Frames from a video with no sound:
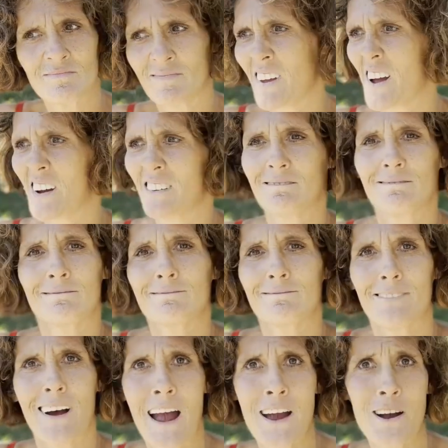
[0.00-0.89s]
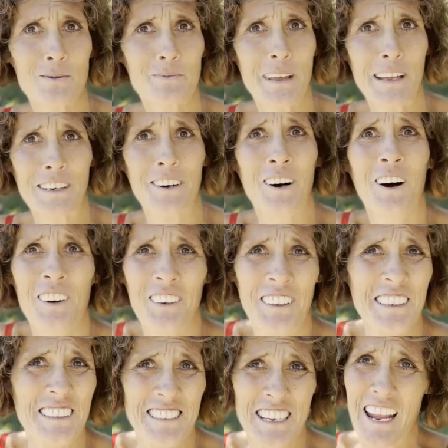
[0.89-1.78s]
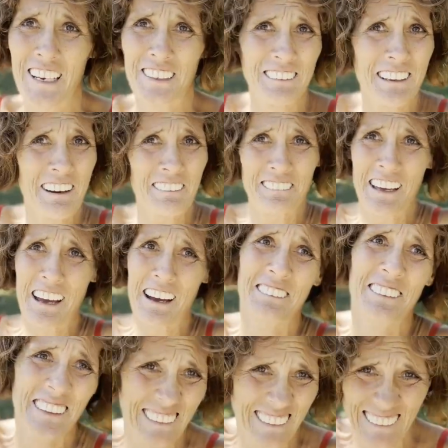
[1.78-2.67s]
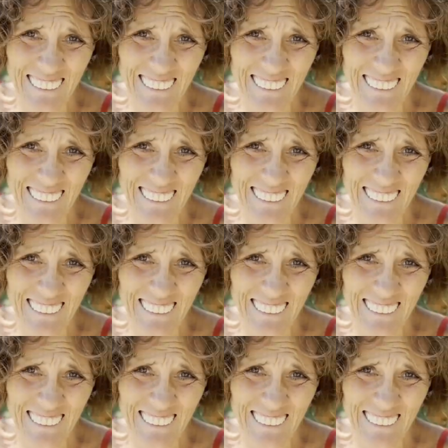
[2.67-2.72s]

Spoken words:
No. I hate they don't because I don't love them.